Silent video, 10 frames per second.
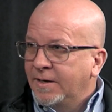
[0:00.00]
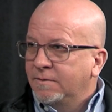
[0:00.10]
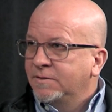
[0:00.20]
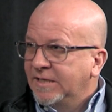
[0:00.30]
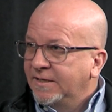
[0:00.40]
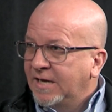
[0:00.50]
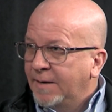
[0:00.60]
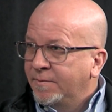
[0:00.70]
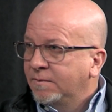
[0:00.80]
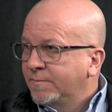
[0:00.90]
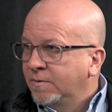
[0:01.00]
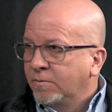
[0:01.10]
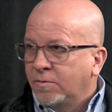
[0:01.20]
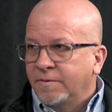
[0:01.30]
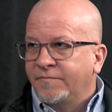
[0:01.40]
Dean Kamen,
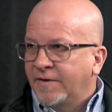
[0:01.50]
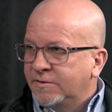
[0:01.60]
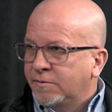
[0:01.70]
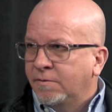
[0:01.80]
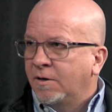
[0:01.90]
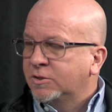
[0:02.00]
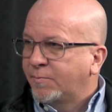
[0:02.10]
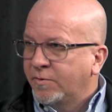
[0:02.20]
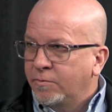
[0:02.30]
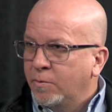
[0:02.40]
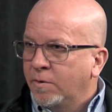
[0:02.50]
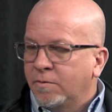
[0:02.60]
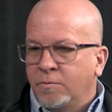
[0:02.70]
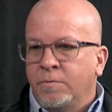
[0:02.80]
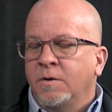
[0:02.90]
local inventor and entrepreneur
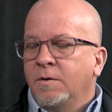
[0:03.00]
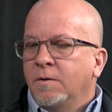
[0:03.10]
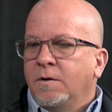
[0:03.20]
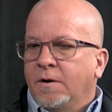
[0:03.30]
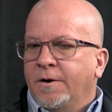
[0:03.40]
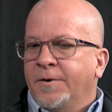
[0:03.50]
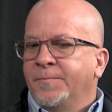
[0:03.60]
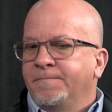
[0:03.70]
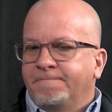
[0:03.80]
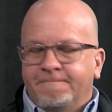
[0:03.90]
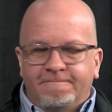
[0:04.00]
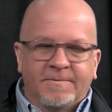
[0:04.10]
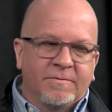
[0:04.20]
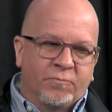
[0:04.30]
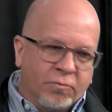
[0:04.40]
who
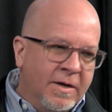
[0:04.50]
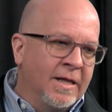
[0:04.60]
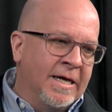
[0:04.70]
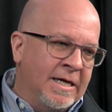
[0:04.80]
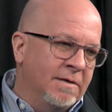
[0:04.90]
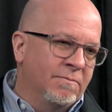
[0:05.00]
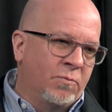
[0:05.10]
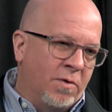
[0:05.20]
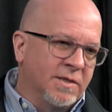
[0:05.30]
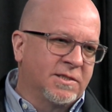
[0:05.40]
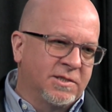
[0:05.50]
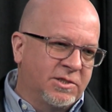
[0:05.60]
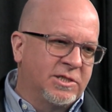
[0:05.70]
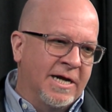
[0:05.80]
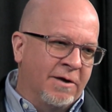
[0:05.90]
really wants to
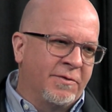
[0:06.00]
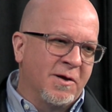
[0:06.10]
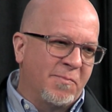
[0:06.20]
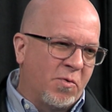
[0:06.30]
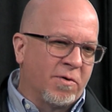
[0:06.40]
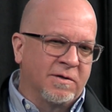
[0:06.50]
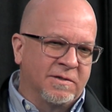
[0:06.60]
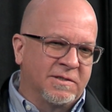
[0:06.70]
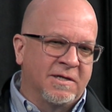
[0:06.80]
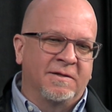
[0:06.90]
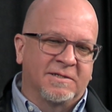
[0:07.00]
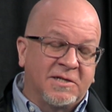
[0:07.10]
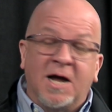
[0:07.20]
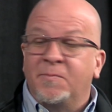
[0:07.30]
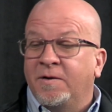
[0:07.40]
share the importance and
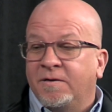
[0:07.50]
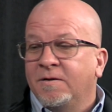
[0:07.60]
excitement